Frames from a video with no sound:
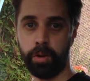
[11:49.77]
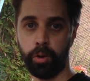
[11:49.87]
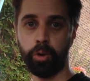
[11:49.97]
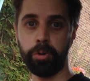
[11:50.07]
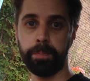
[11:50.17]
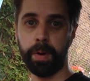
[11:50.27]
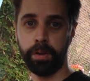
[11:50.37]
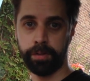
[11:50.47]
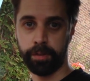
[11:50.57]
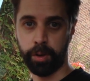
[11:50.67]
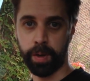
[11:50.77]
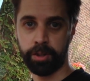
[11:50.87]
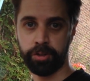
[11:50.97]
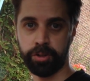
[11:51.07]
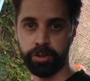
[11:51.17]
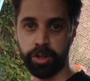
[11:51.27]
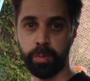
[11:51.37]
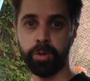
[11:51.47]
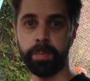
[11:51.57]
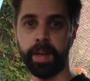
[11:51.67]
or both of the questions that you
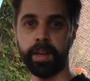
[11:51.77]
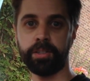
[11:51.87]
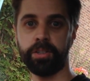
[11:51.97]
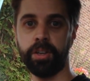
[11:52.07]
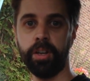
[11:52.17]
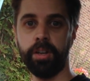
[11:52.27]
would be asked